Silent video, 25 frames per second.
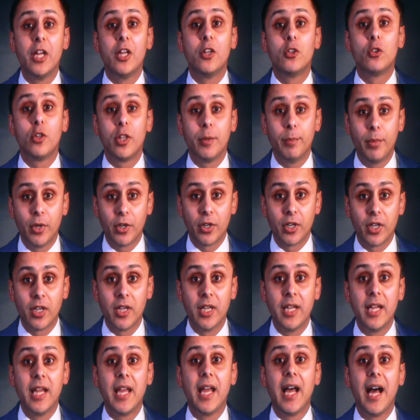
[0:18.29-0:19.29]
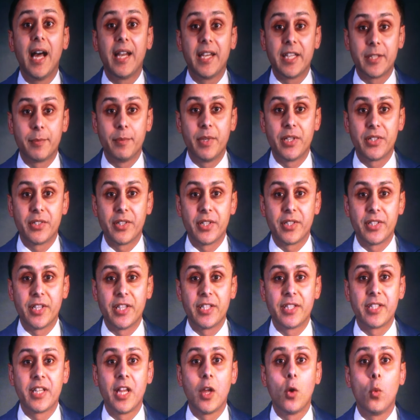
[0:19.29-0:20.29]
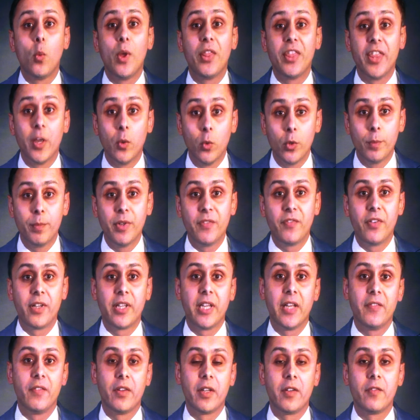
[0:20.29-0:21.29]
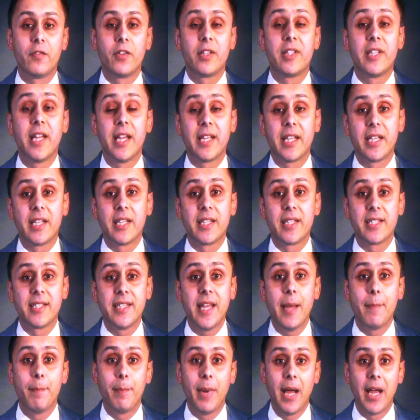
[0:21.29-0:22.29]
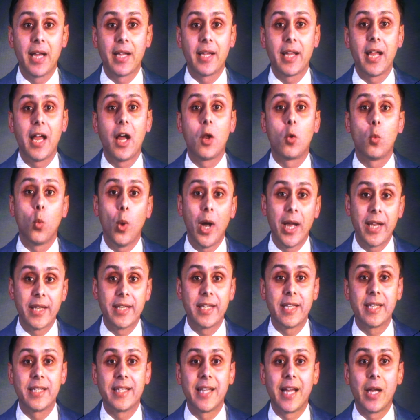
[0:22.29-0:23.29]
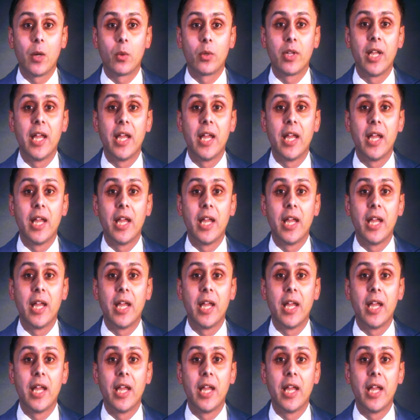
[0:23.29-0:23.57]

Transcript: to the borough and its businesses when they would be forgiven for taking a step back and winding down.